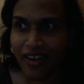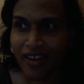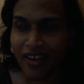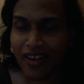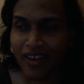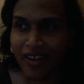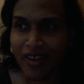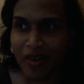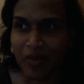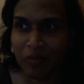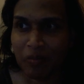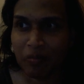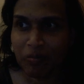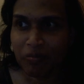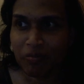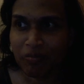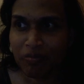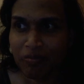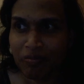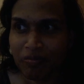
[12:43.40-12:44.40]

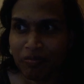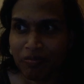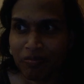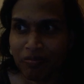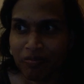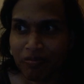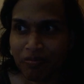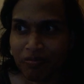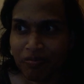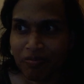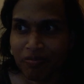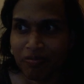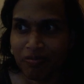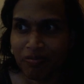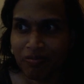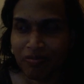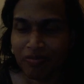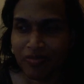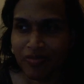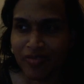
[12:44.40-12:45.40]
um,
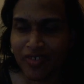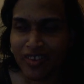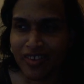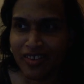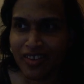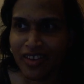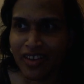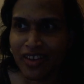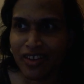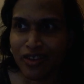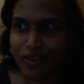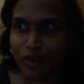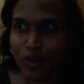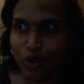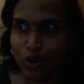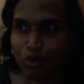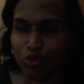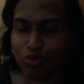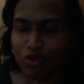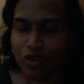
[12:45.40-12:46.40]
the seller
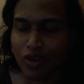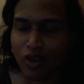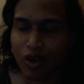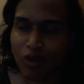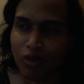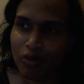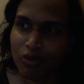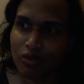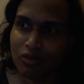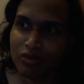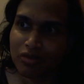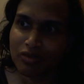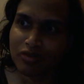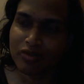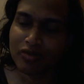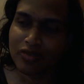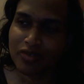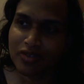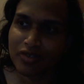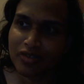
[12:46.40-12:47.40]
knows oh
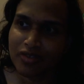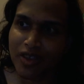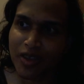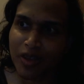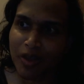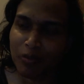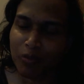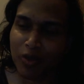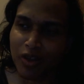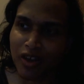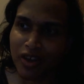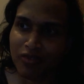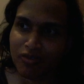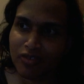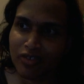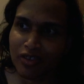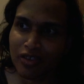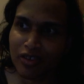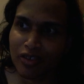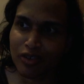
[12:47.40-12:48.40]
they applied
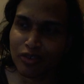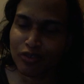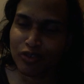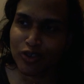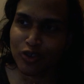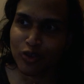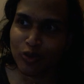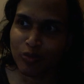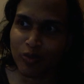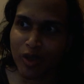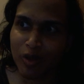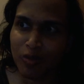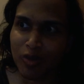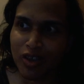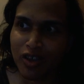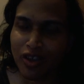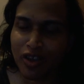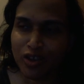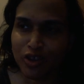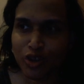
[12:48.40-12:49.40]
for a loan so
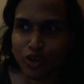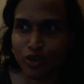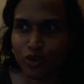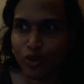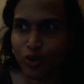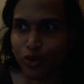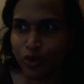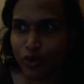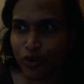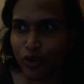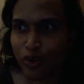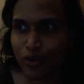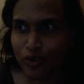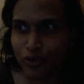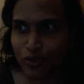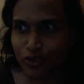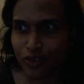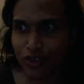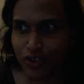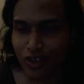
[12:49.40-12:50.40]
maybe I should hold on
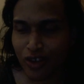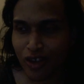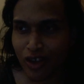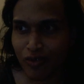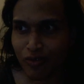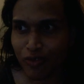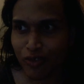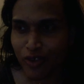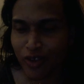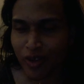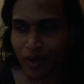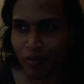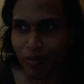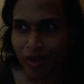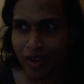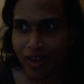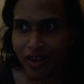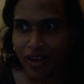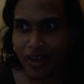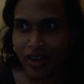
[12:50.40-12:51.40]
to this car for them
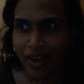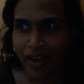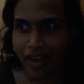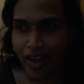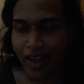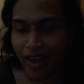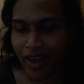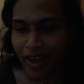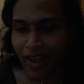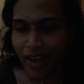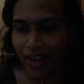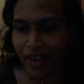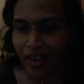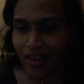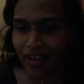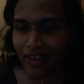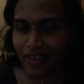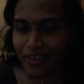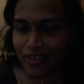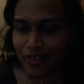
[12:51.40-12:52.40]

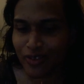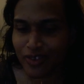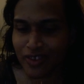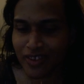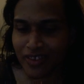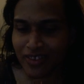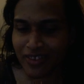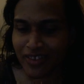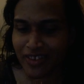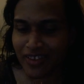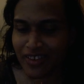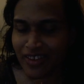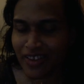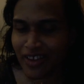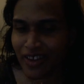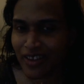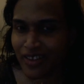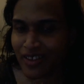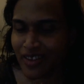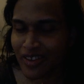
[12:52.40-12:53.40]
uh, so it's an
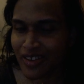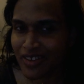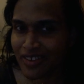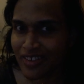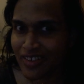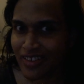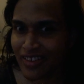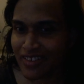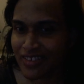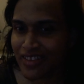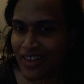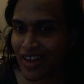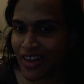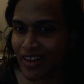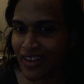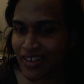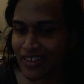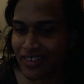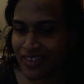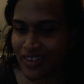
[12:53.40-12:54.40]
they, it's an
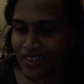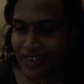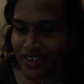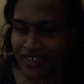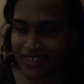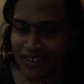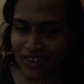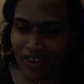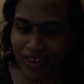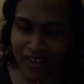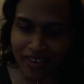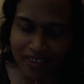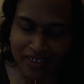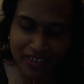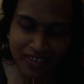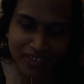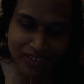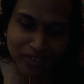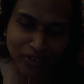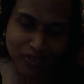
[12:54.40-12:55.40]
indirectly
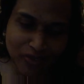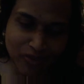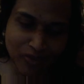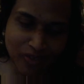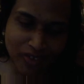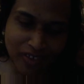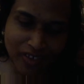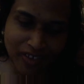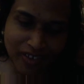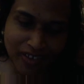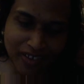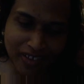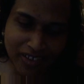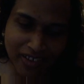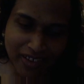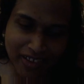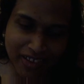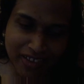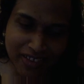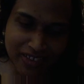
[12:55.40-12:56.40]
indirectly sort of
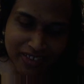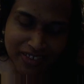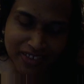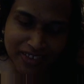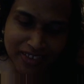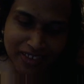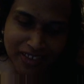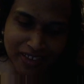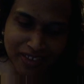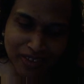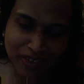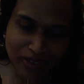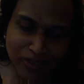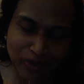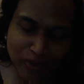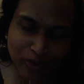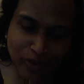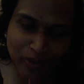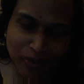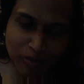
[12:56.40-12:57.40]
letting the seller
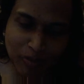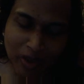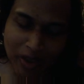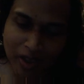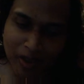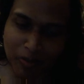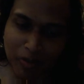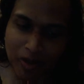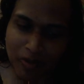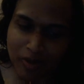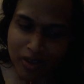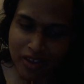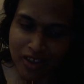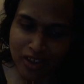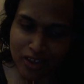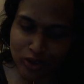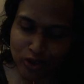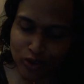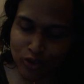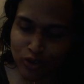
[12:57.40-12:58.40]
know that maybe
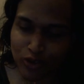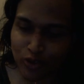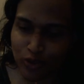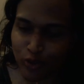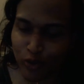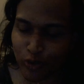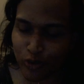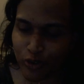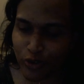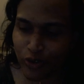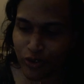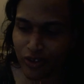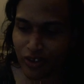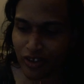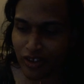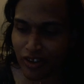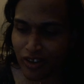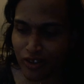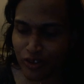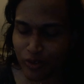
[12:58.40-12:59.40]
they should hold on the
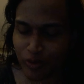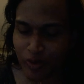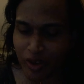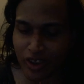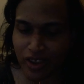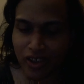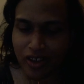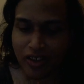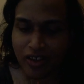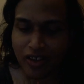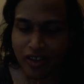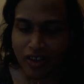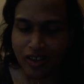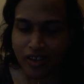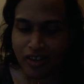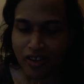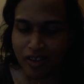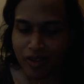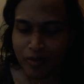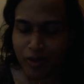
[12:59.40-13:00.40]
card to me
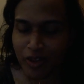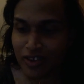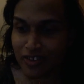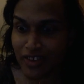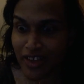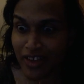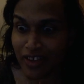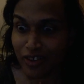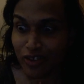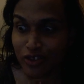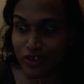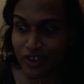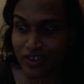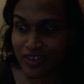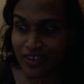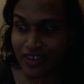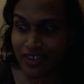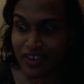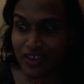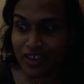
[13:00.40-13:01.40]
because and I also
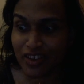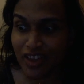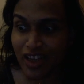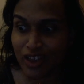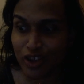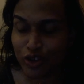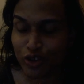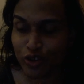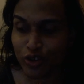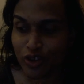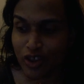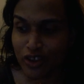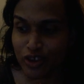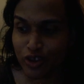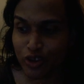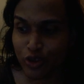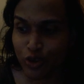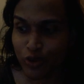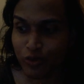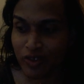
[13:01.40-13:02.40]
said is I should I
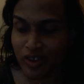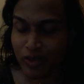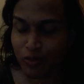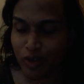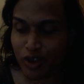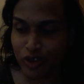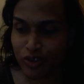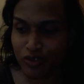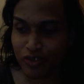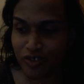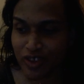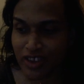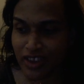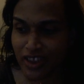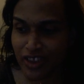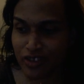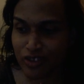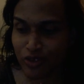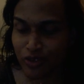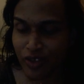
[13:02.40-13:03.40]
should know within one to three
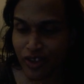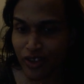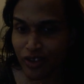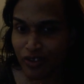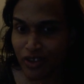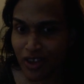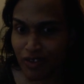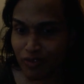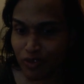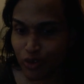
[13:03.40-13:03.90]
days so they don't have